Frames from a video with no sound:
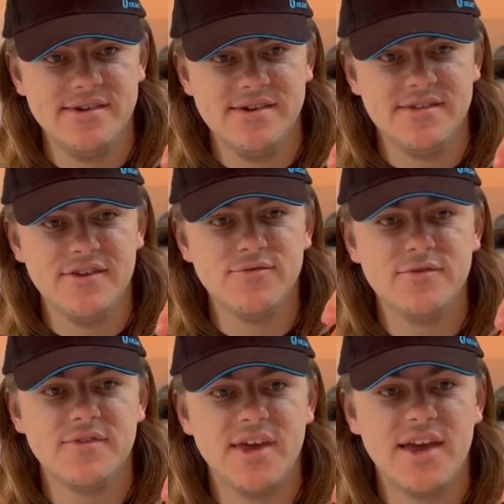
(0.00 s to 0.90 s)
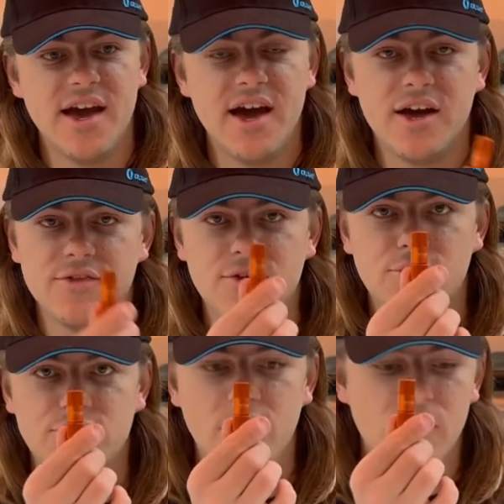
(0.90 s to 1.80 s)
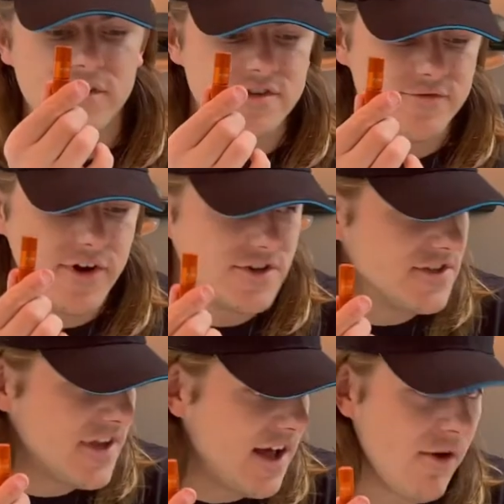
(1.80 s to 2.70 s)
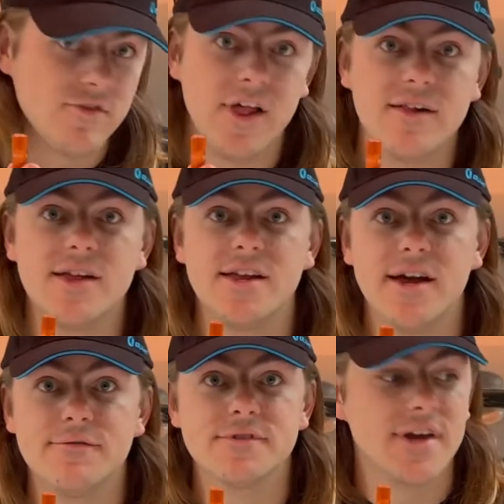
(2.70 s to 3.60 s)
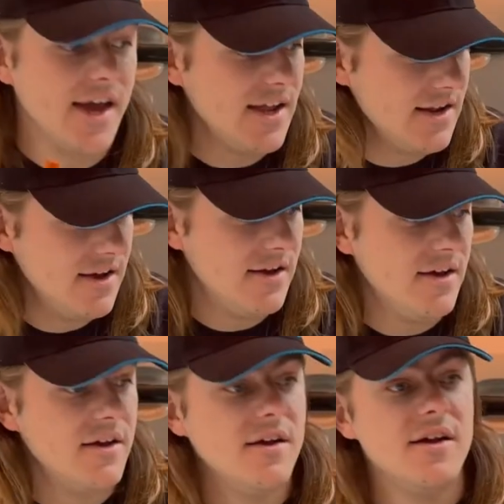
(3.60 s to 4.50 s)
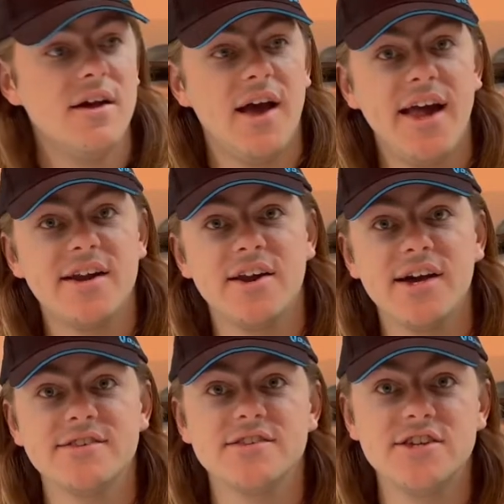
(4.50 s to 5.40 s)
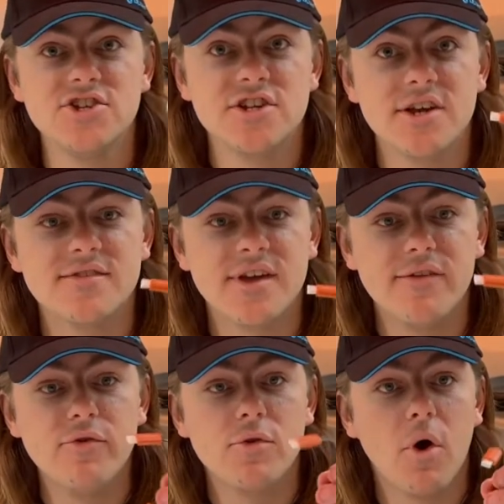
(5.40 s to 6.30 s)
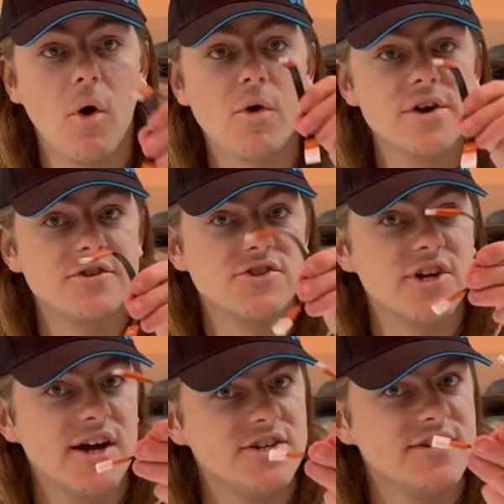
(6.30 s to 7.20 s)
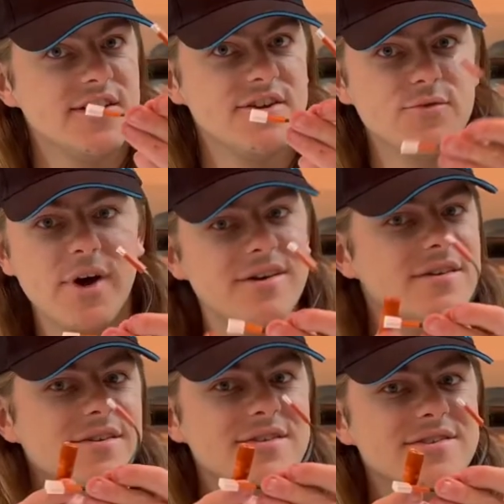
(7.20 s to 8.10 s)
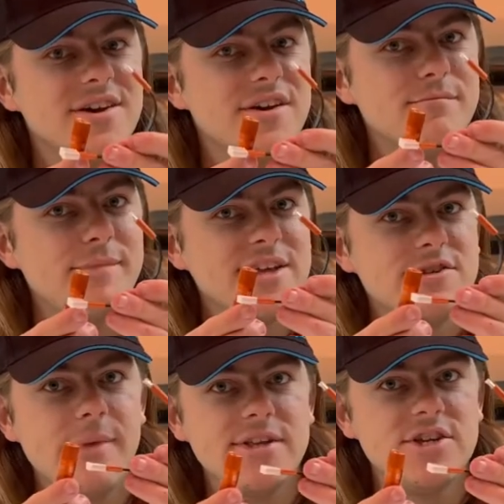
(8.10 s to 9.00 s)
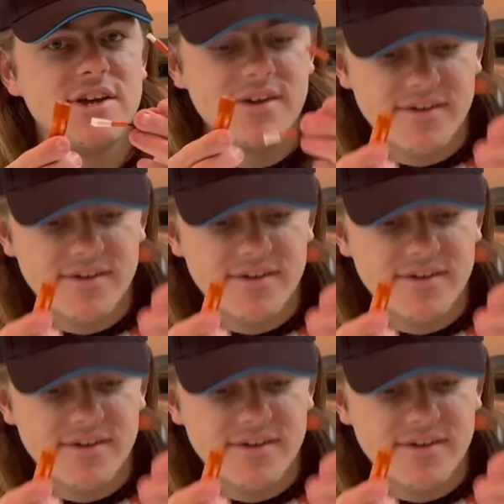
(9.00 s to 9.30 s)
This was the orange version that I was lucky enough to get. And a nice addition is they give you an orange charging lead as well. So, matchy-matchy.